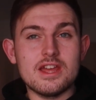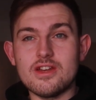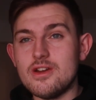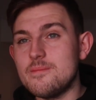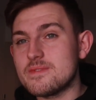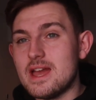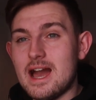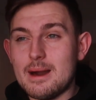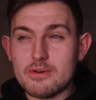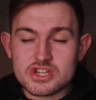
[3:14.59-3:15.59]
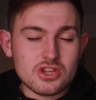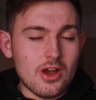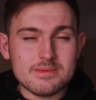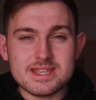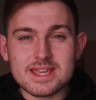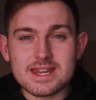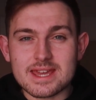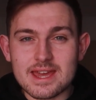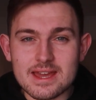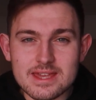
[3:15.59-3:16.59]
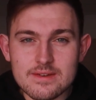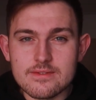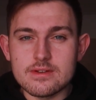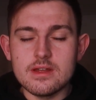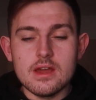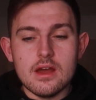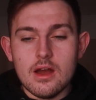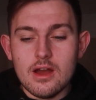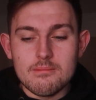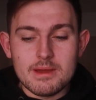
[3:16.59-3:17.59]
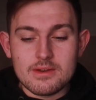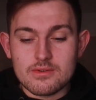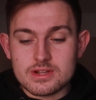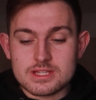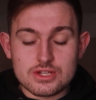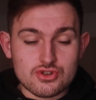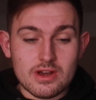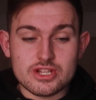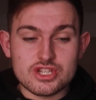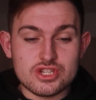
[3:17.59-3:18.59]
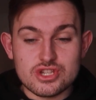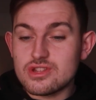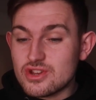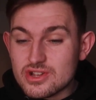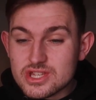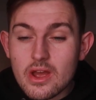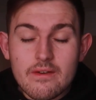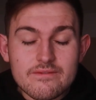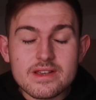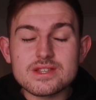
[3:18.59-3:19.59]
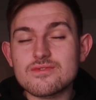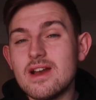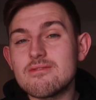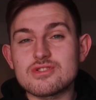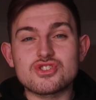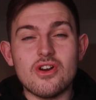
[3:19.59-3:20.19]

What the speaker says: you know, how much time is he going to get given in order to try and, you know, turn things around and